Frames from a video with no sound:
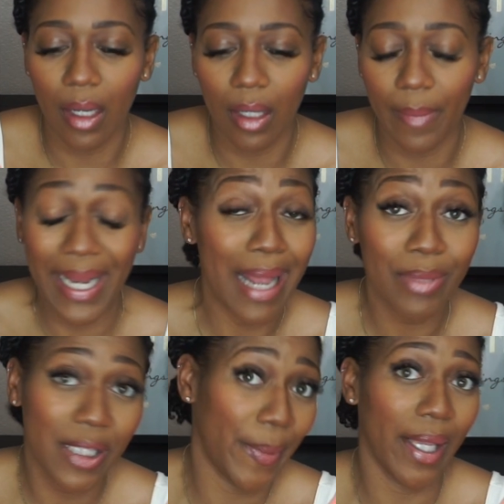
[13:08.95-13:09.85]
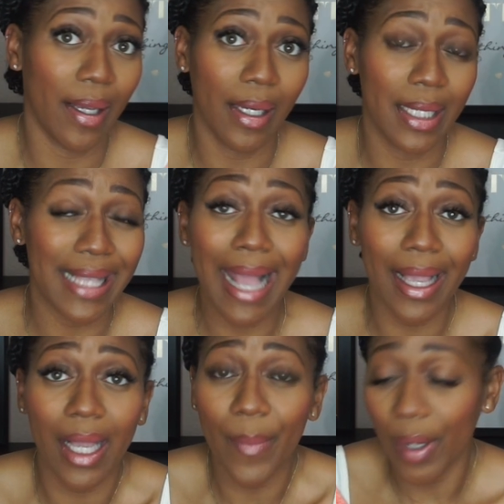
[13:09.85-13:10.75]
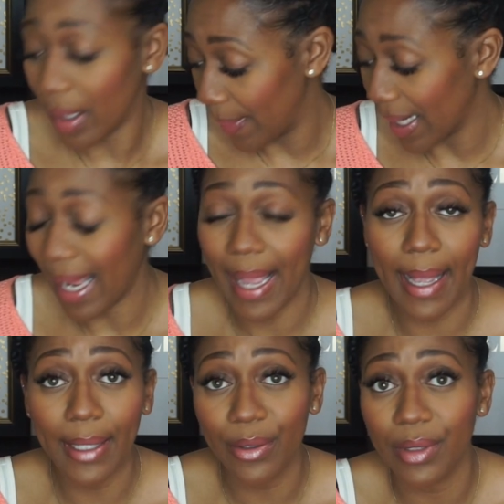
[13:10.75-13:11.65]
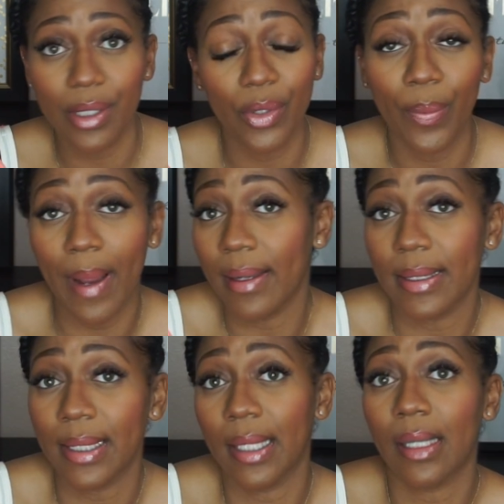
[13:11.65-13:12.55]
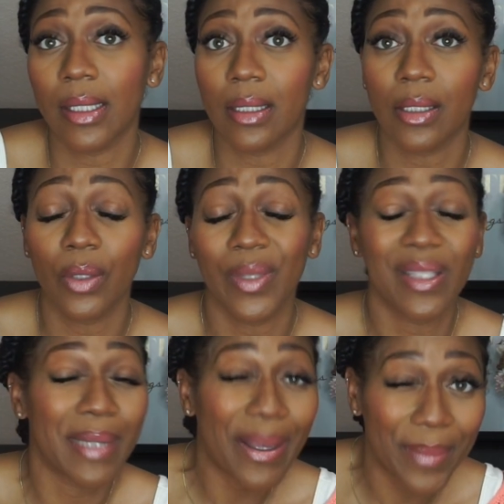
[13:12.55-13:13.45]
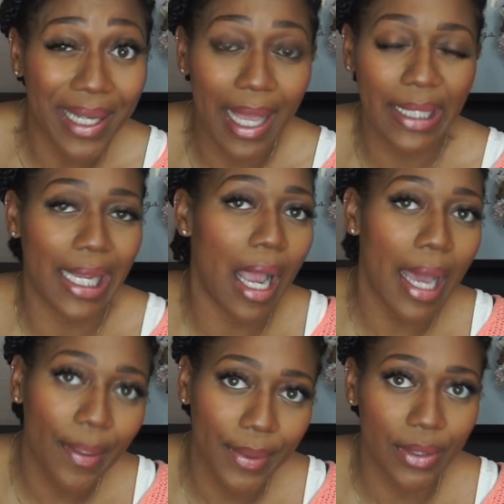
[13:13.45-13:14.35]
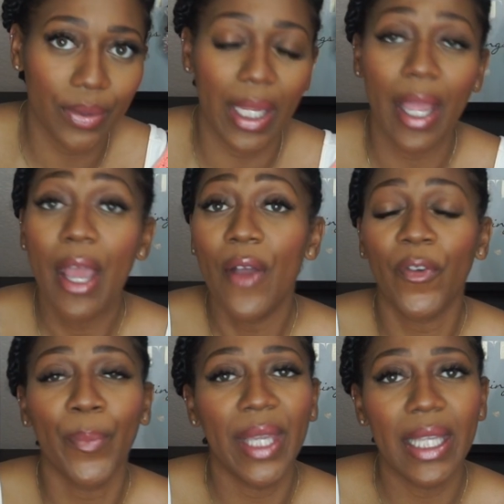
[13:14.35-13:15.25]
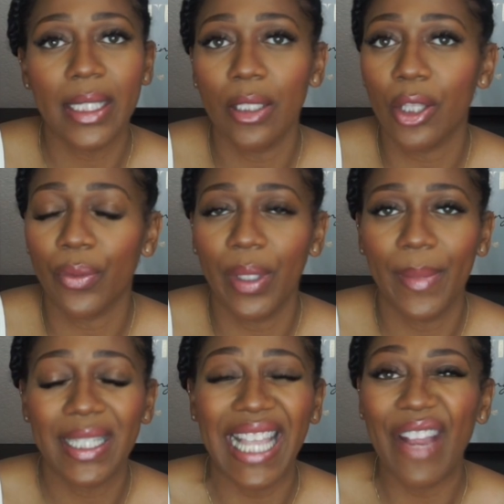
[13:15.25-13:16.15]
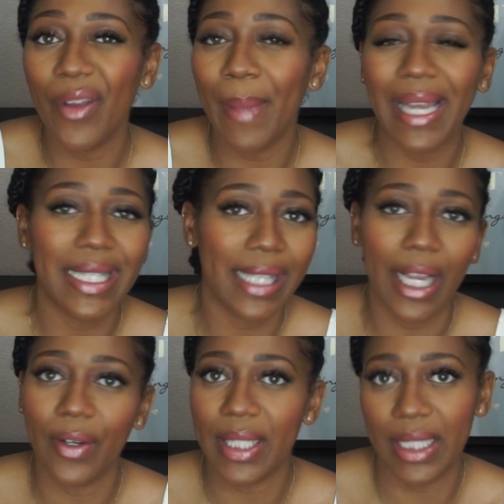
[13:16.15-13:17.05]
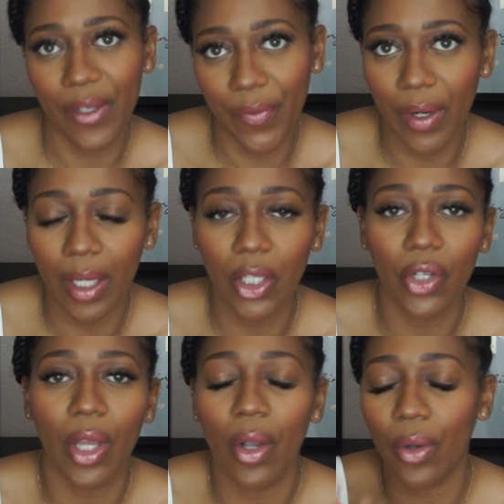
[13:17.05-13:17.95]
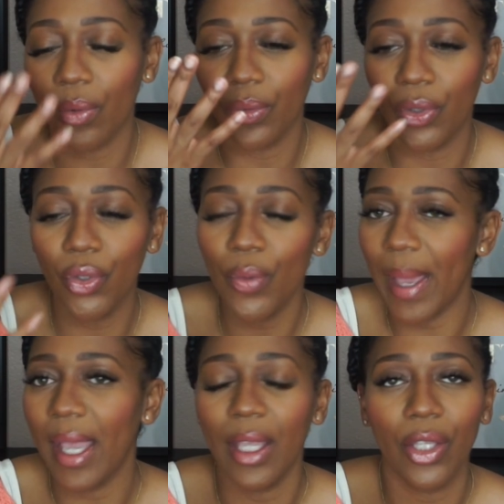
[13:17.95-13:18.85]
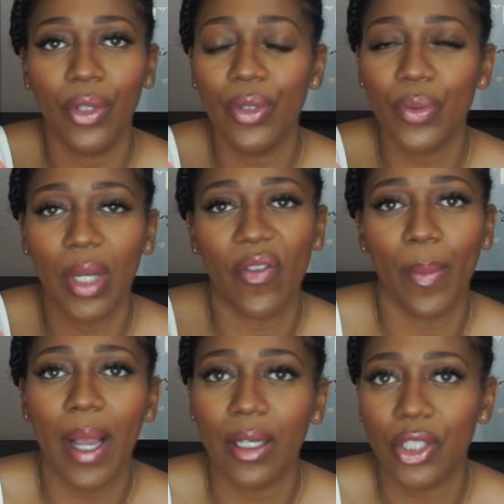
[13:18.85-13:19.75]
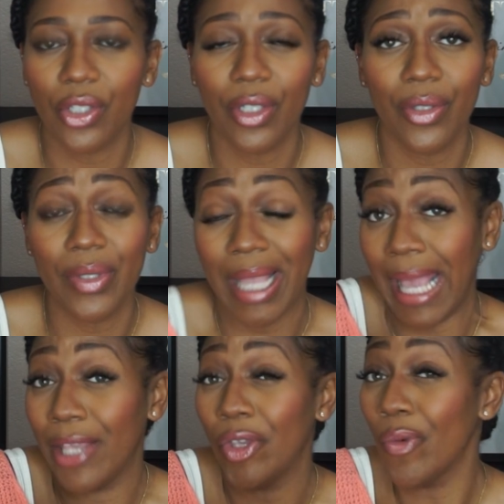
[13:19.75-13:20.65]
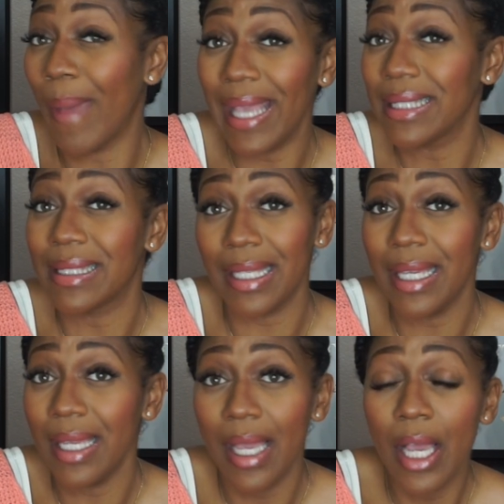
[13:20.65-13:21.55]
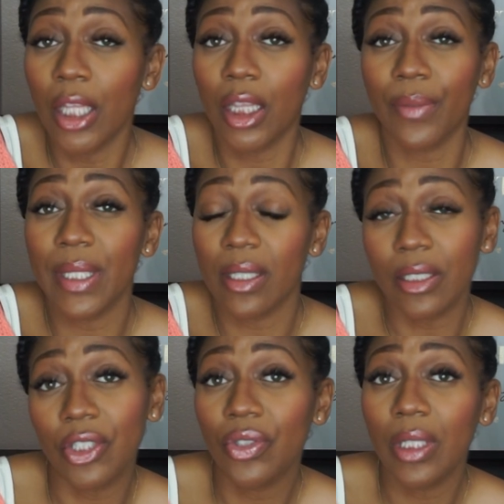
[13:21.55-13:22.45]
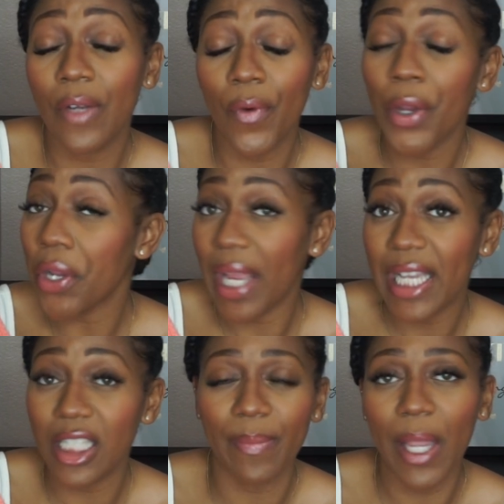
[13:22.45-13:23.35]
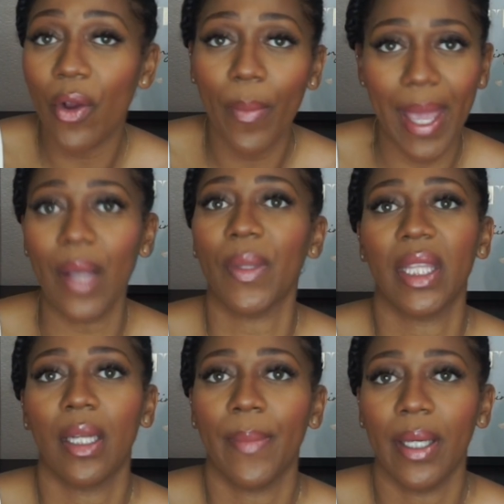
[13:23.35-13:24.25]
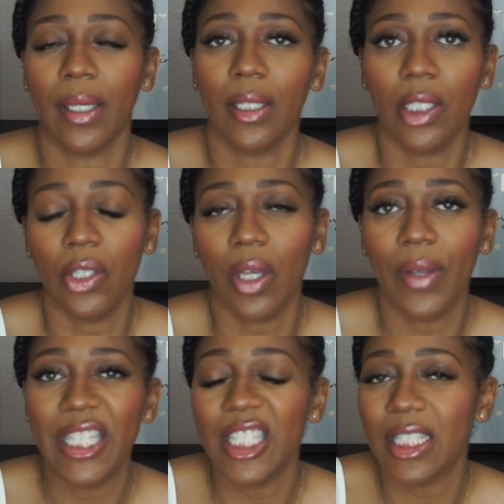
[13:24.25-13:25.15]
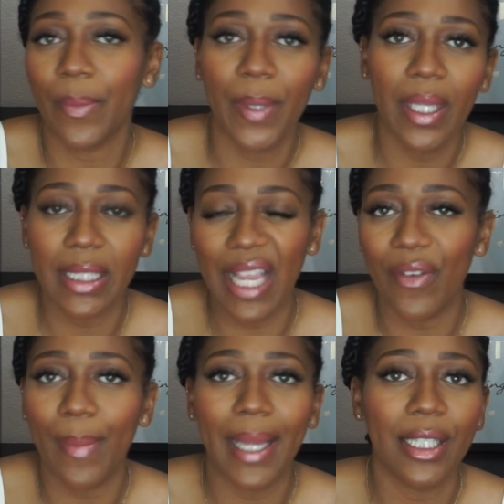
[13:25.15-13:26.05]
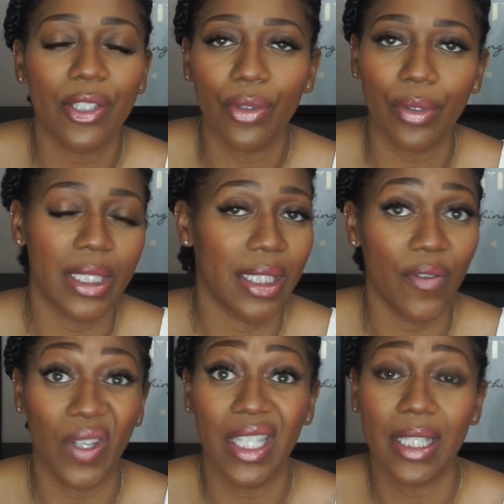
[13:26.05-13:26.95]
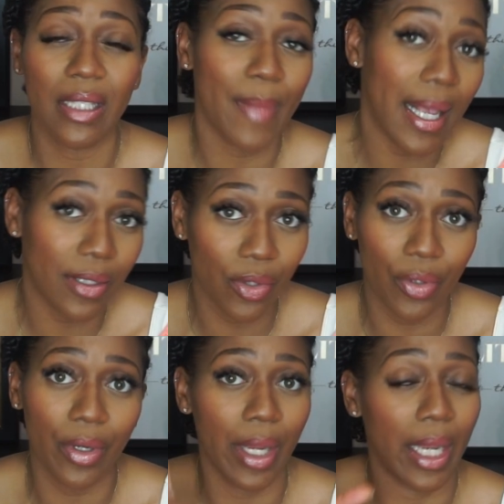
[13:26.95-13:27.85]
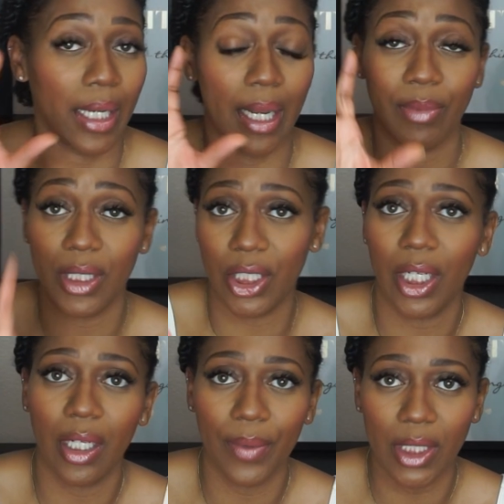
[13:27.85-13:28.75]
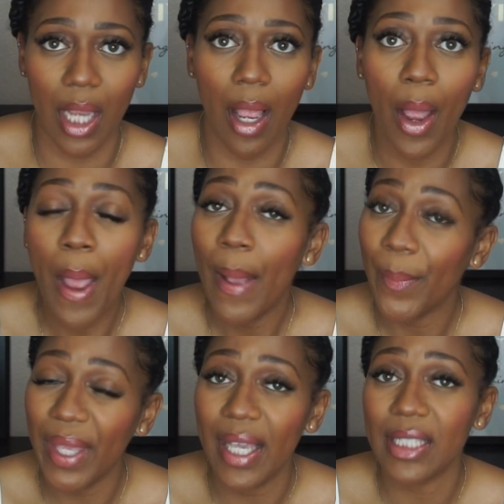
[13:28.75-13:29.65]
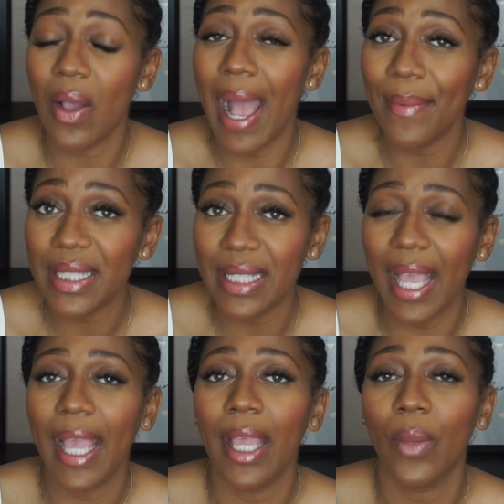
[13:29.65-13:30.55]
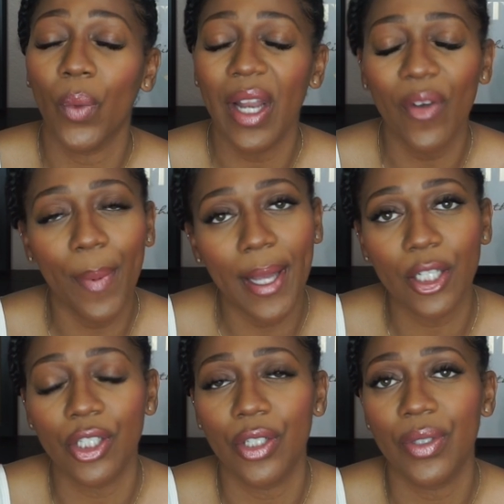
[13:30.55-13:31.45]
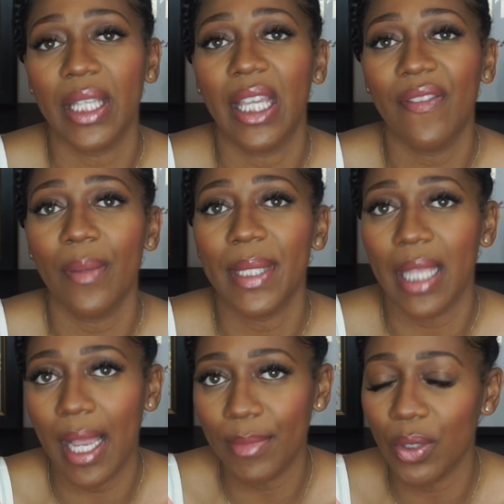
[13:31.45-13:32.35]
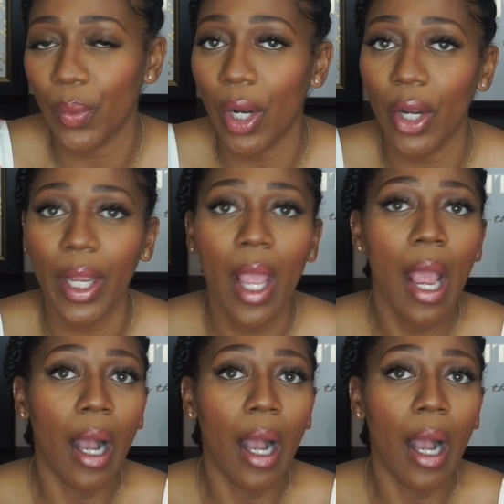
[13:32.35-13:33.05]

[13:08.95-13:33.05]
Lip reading: And I'm just being honest. I can come on here and be like, hey, I use these two products and it only took 2 weeks, but I'll be lying to y'all. I don't want to do that. For me, it took 3 months. Everybody's hair is different. You know, you may use whatever products you're using and you may see the results that you're looking for, or your edges may grow back within a month. You know, it just depends. Everybody's story is different. This is my story and I'm just sharing it with y'all. But yeah, so I would say whatever products you're using, give them a time to work.